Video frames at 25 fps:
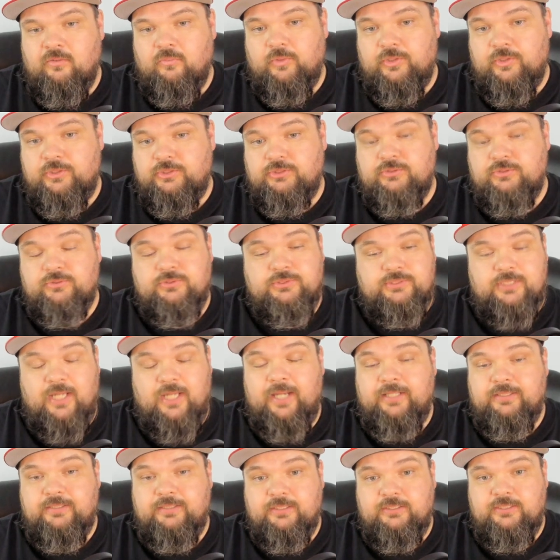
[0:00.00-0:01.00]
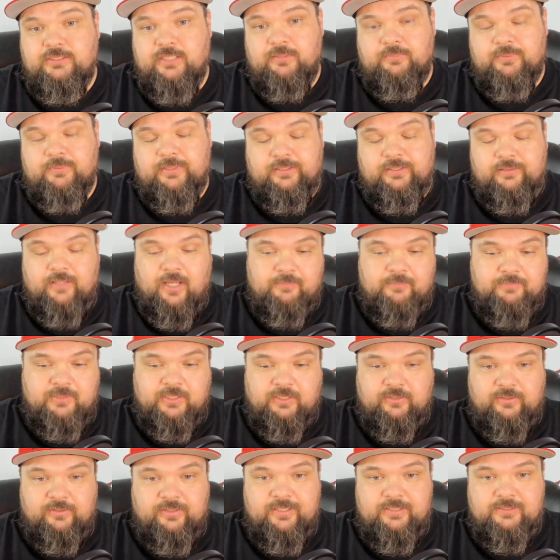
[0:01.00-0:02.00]
Would you sign DJ Reed? I'm
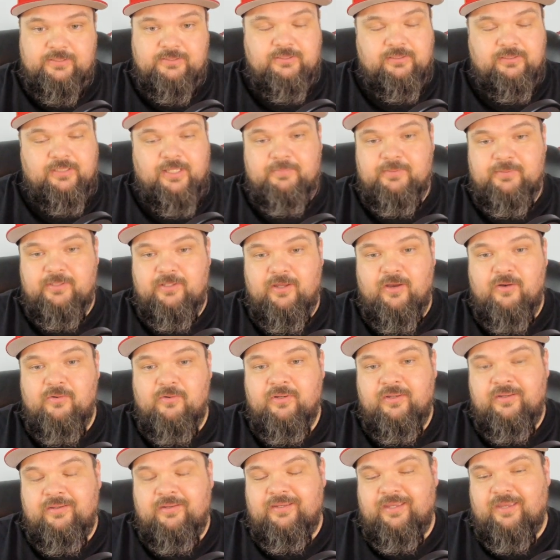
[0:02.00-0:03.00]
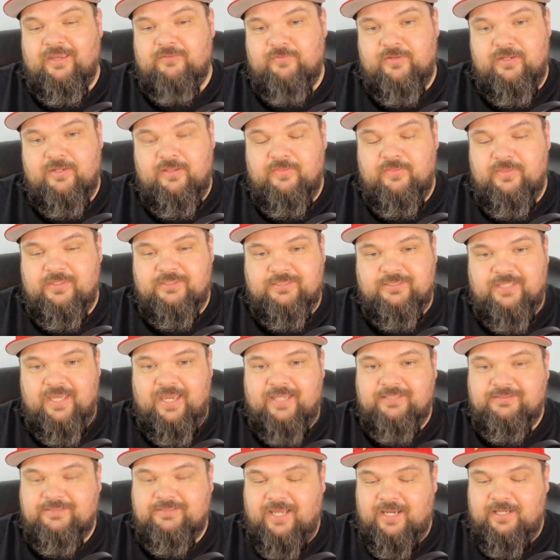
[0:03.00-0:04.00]
curious. Let me know if any of these
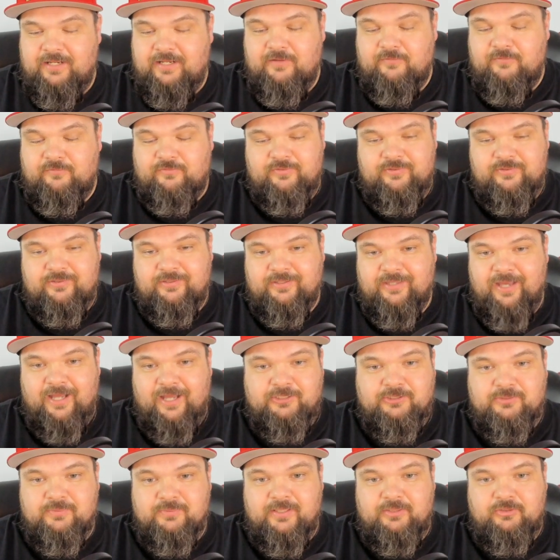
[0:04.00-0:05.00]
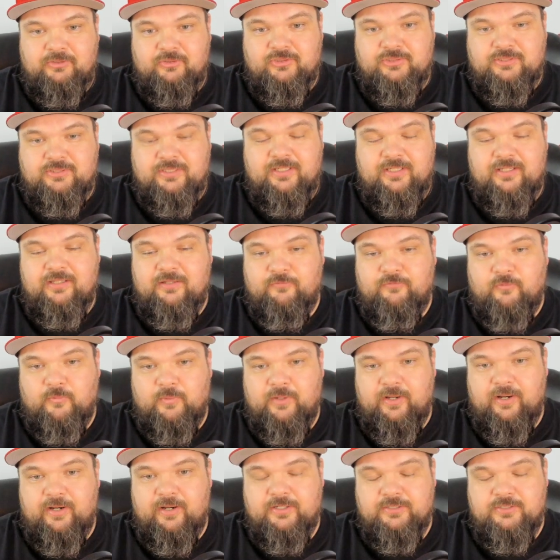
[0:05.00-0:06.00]
guys kind of got you interested in the
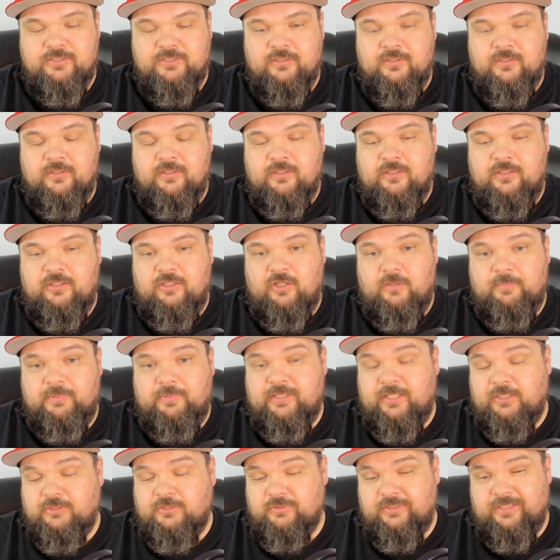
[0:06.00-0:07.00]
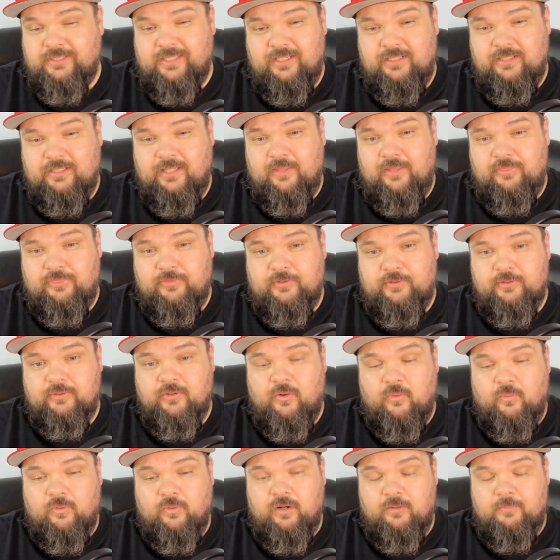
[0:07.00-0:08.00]
49ers, potentially getting a third
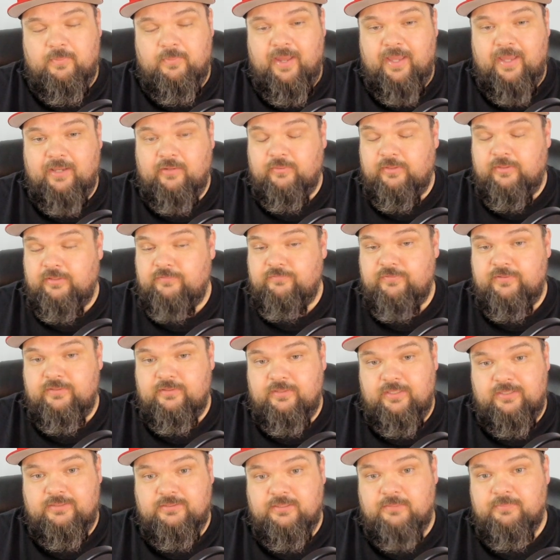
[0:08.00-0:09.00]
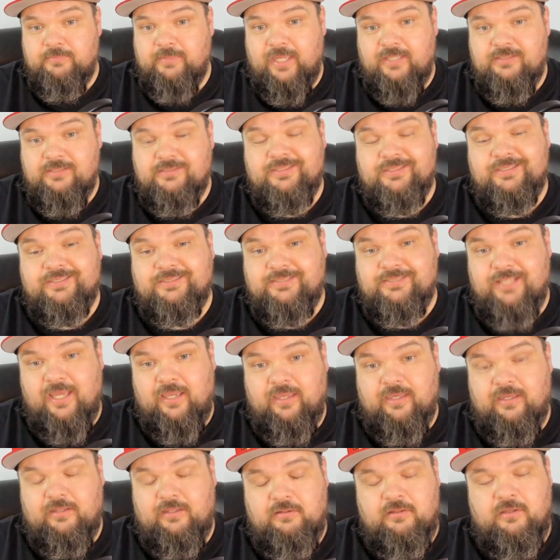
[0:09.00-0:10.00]
cornerback, or even in some cases a
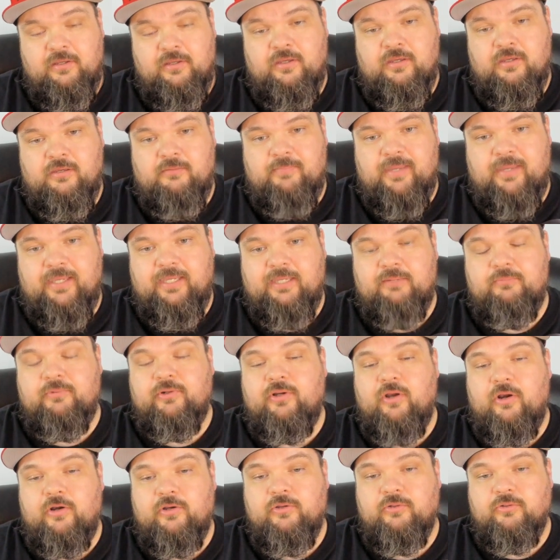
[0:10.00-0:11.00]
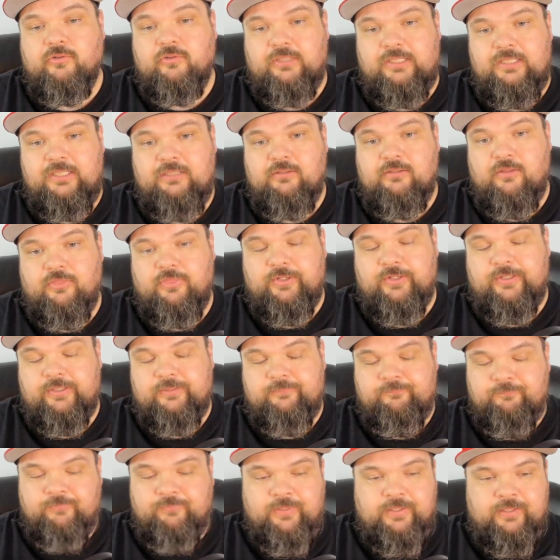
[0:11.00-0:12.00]
second, making Renardo Green the
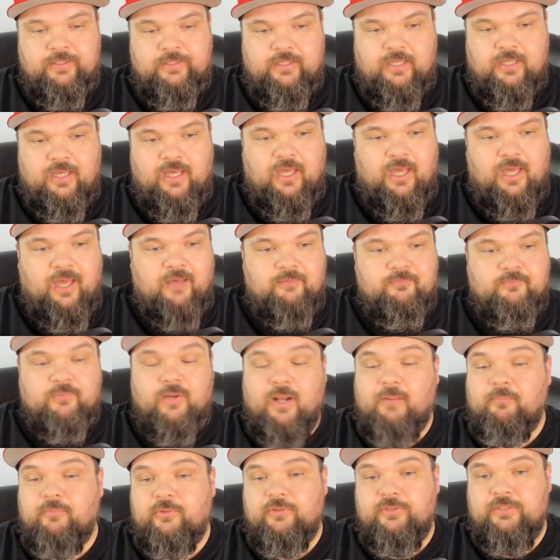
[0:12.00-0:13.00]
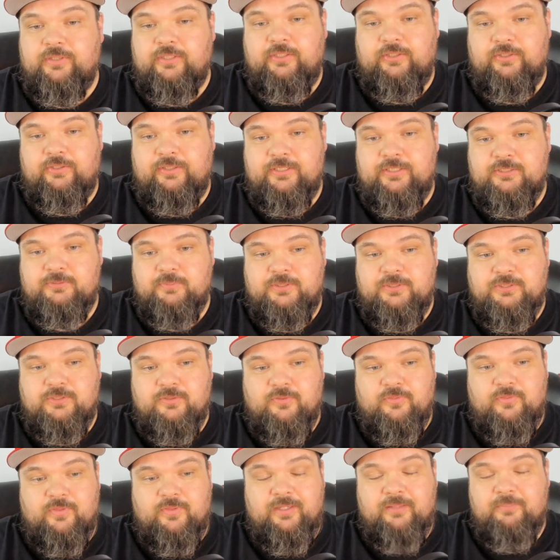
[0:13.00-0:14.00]
third. I'm really curious what
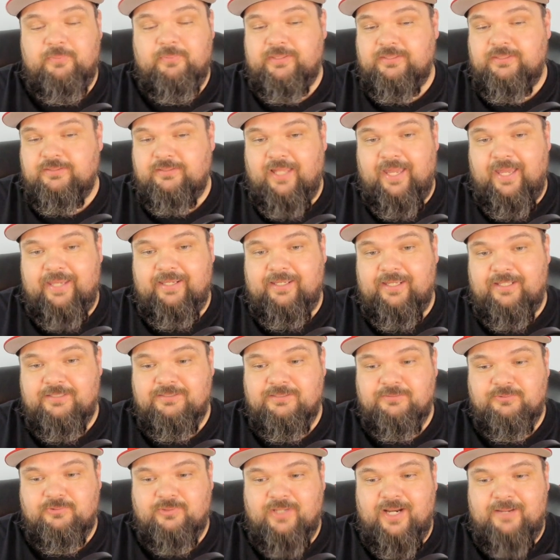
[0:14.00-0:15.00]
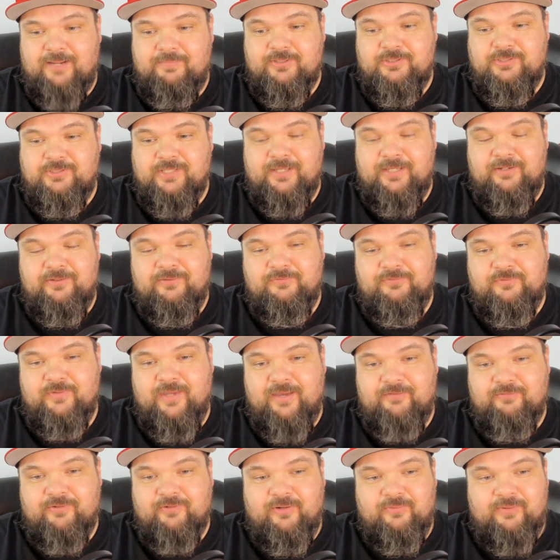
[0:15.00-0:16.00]
you think. Please like and subscribe to the channel if you
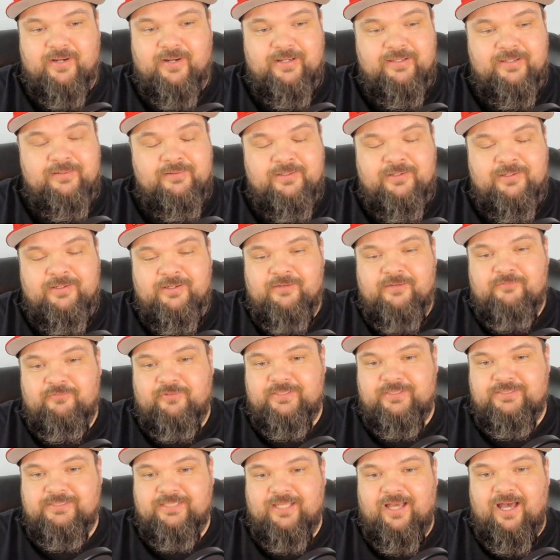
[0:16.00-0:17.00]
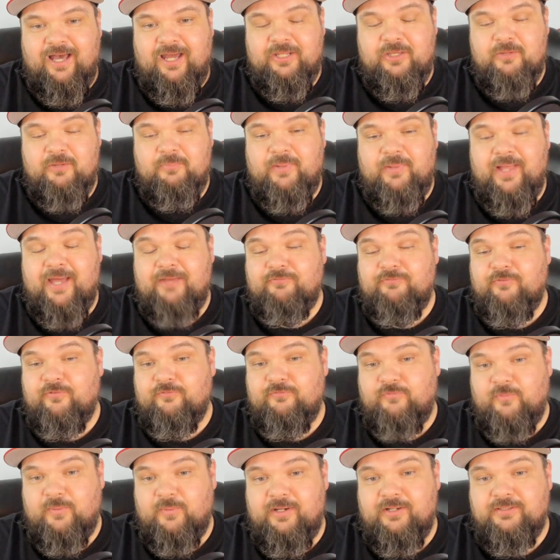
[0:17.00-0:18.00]
haven't already. Listening audio platform
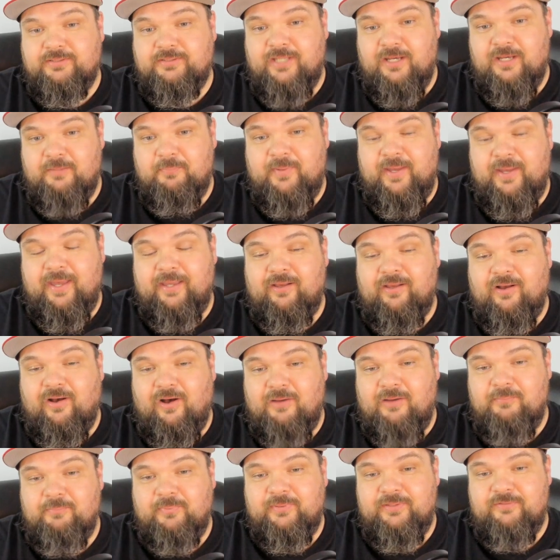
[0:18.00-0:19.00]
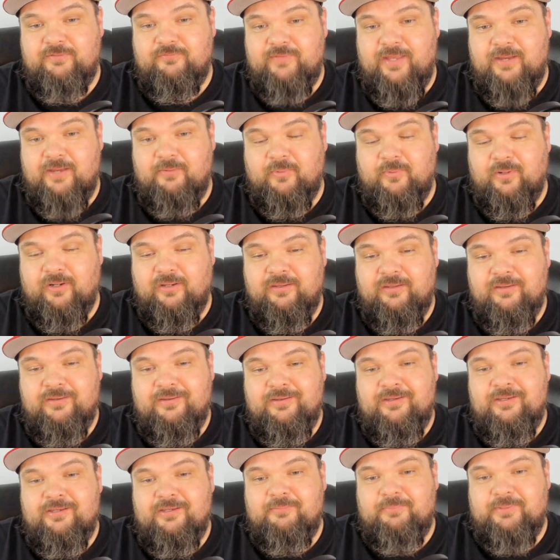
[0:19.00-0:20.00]
49ers Cutback on Believe Network.
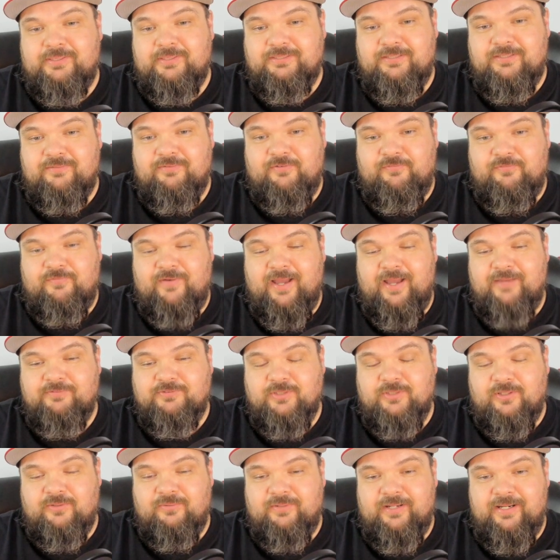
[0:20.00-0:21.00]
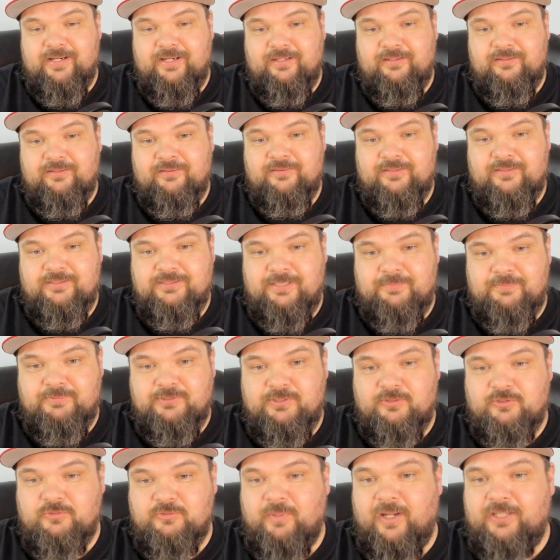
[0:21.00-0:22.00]
Please give it a 5-star rating. This
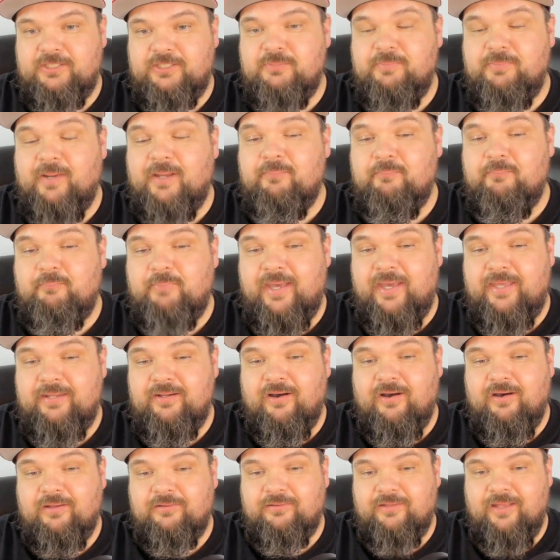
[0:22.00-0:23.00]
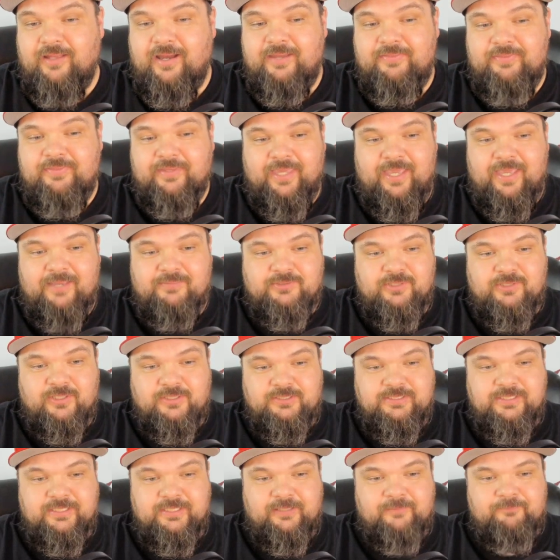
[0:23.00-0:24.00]
episode is brought to you by Bet Online. The game
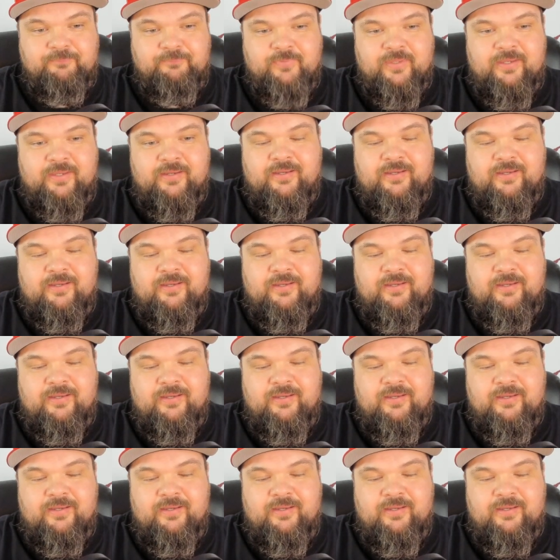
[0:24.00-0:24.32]
starts here.